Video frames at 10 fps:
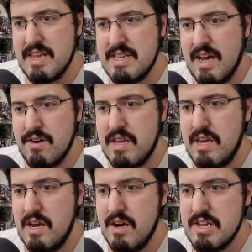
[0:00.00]
down
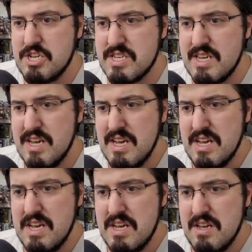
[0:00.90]
here, and it's just
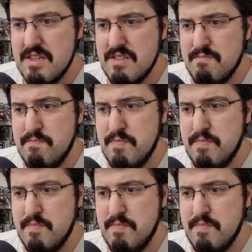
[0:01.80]
the